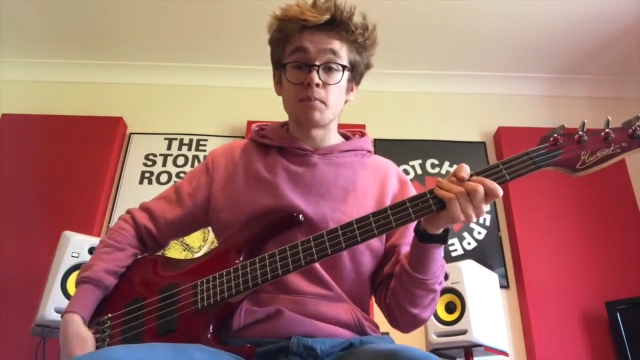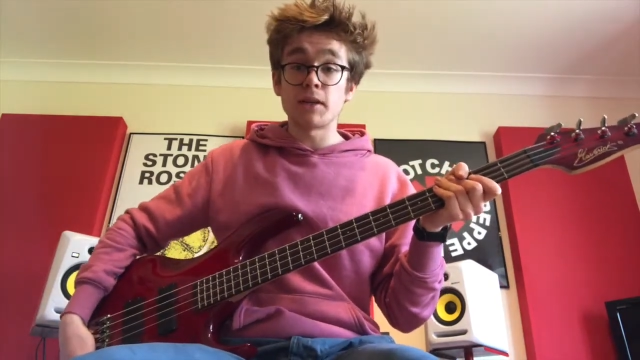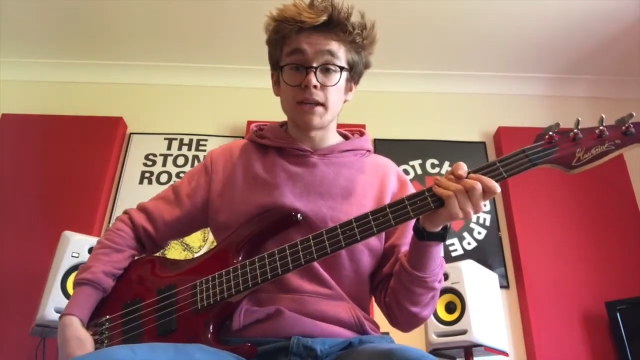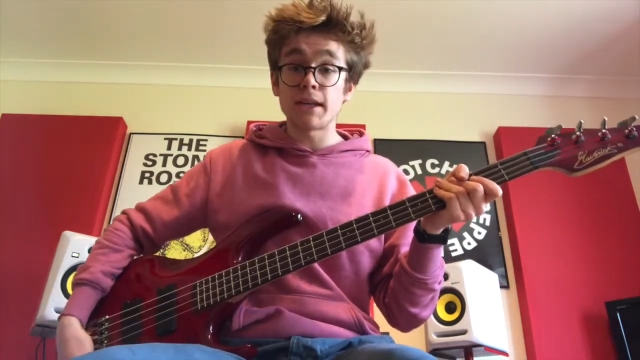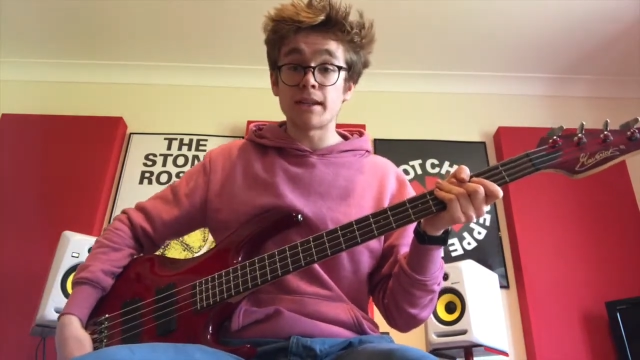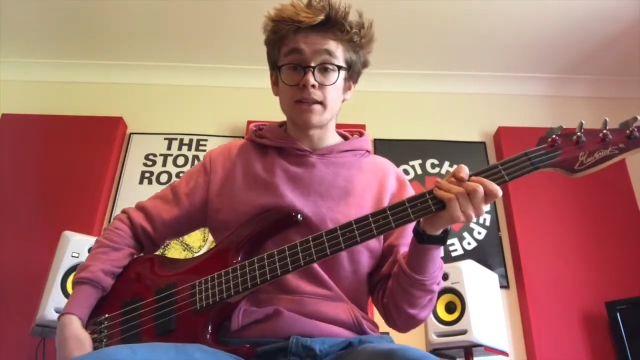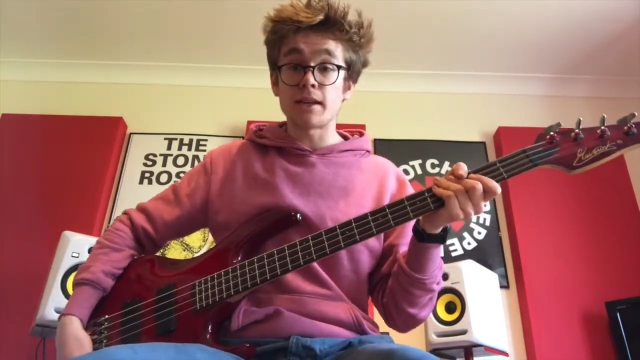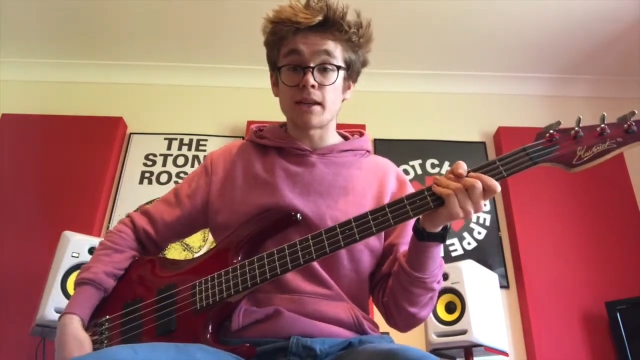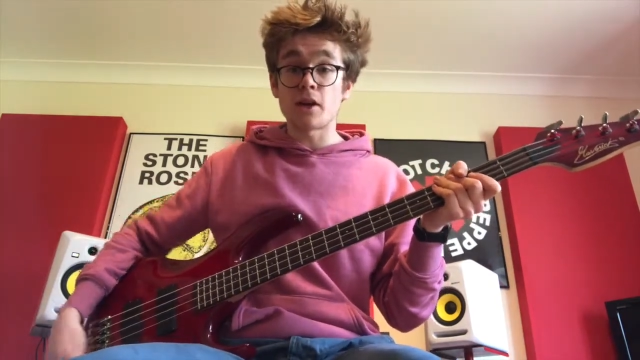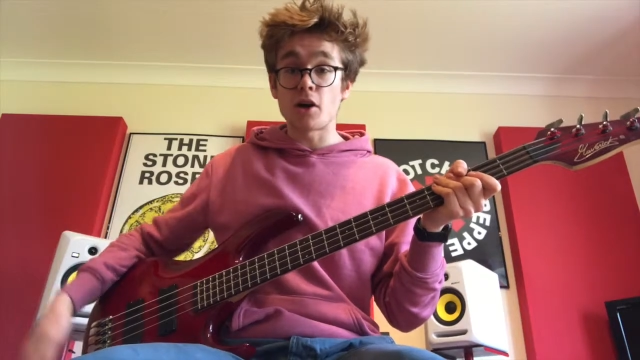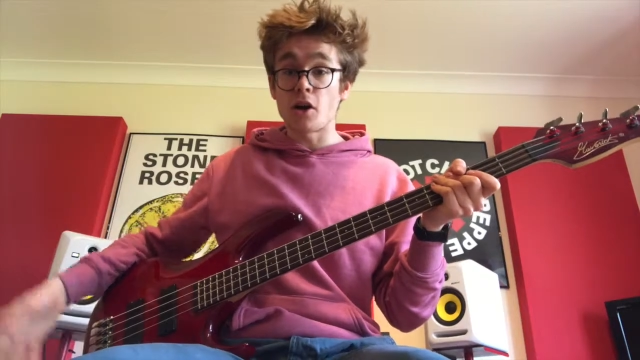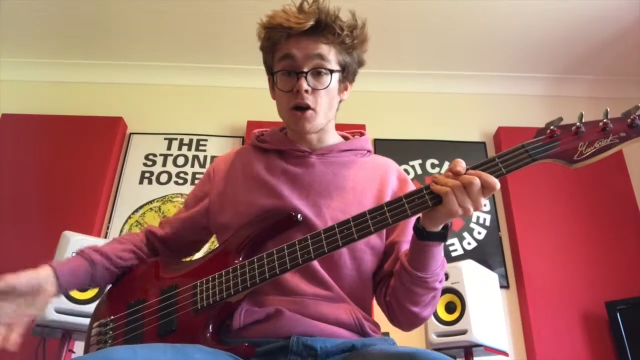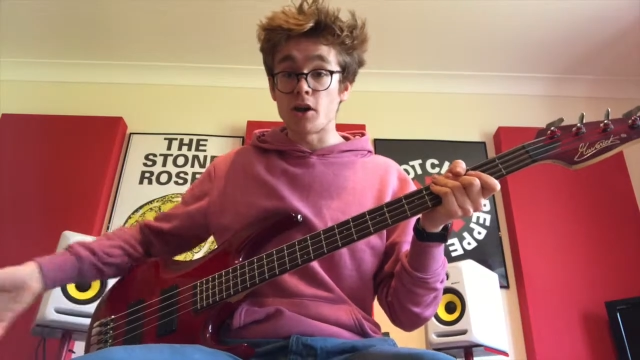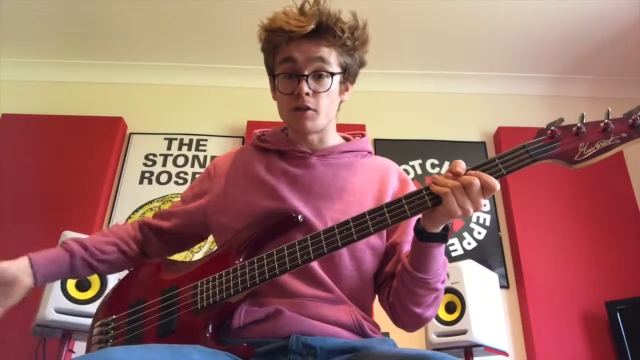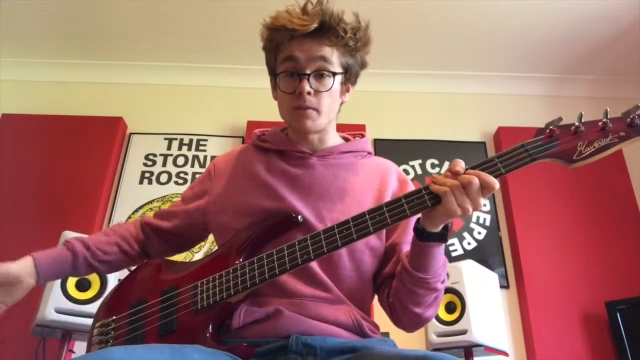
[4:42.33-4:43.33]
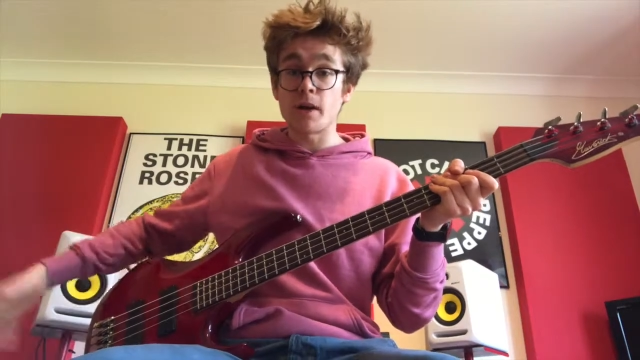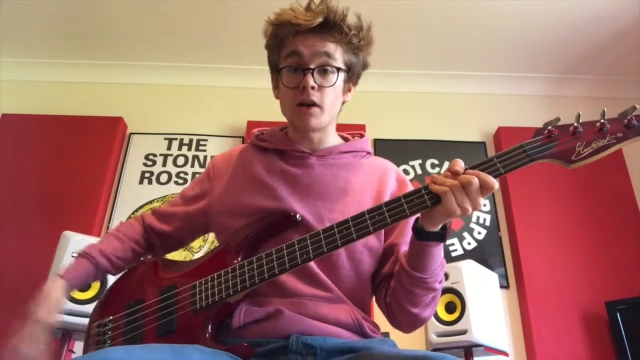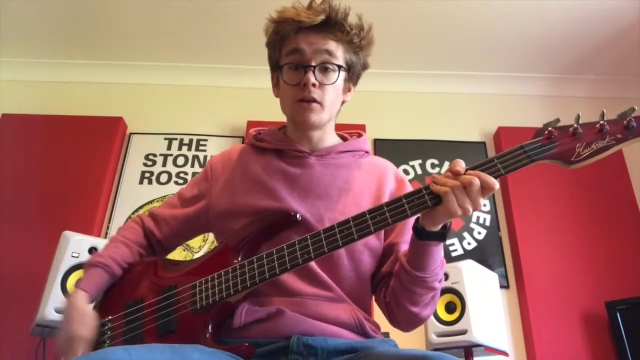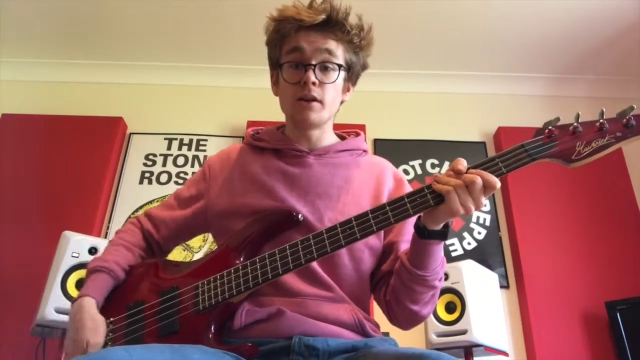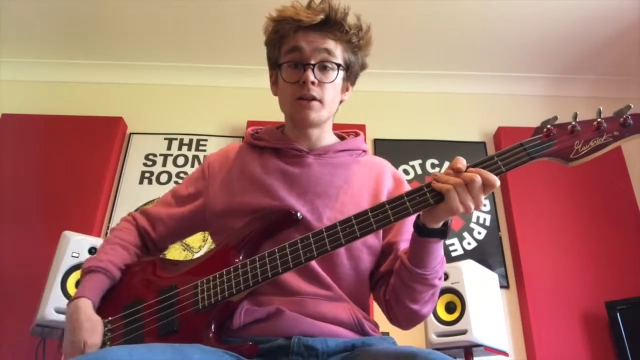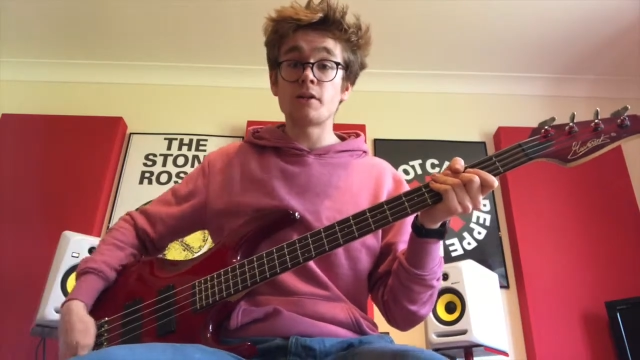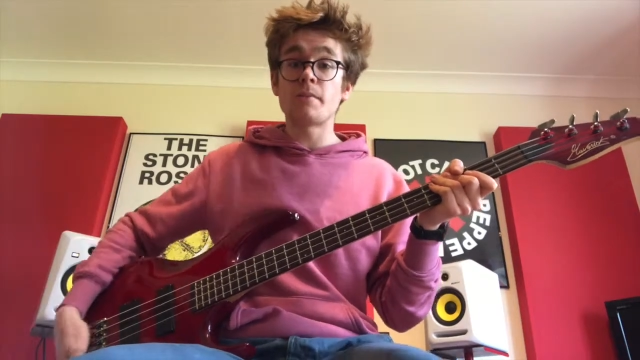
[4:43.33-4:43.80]
playing as
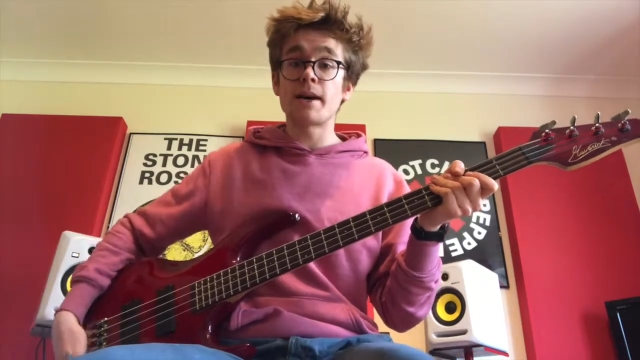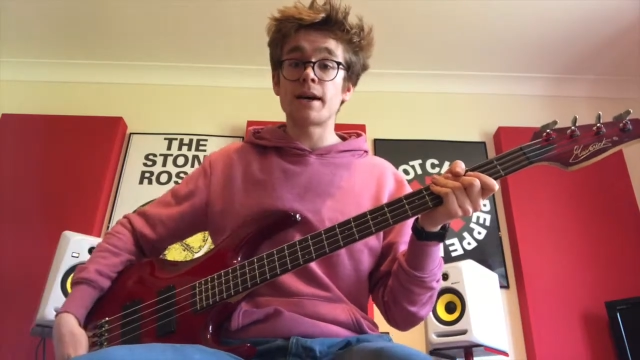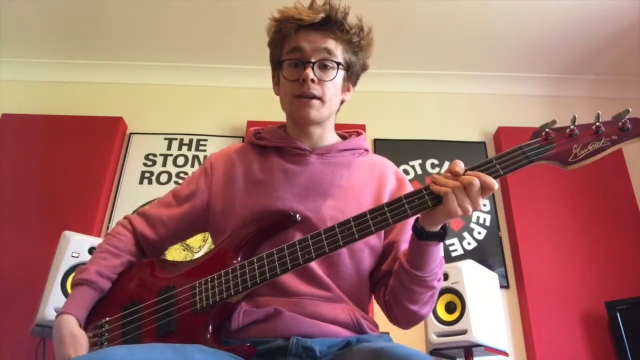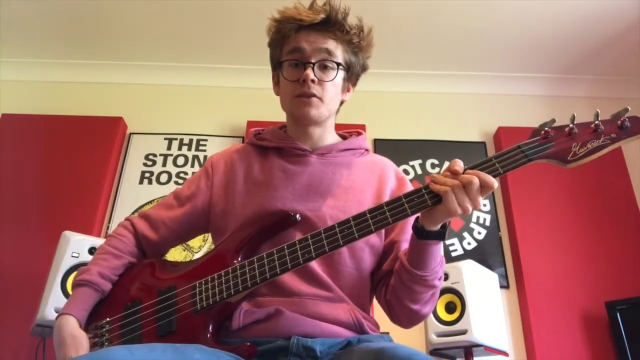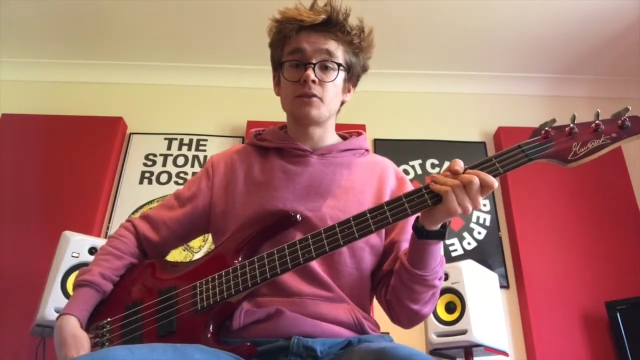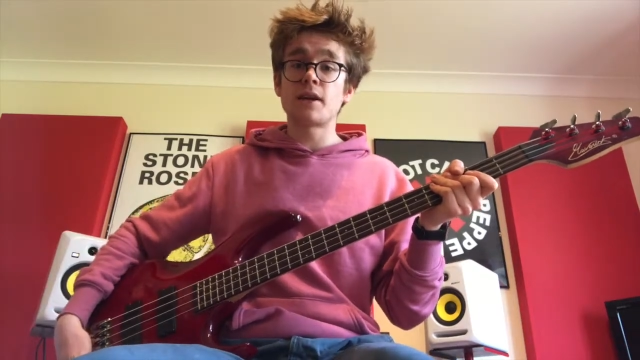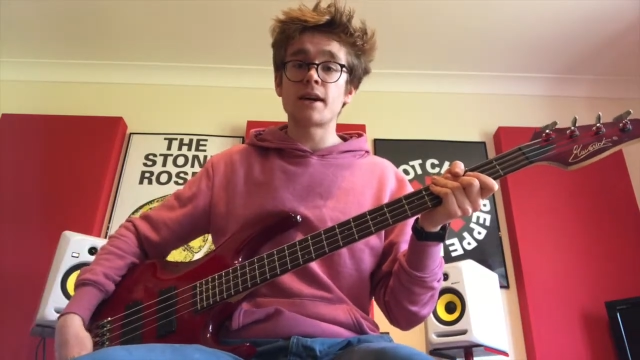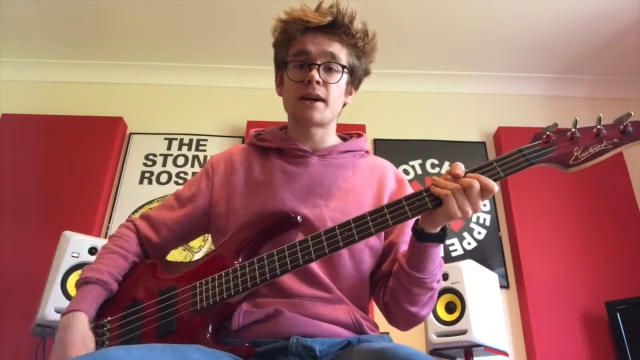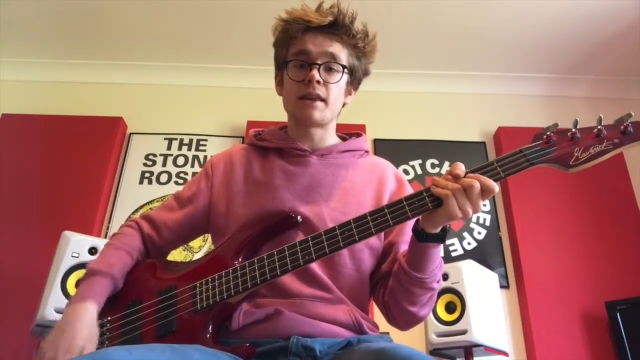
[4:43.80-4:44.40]
well in the backing track,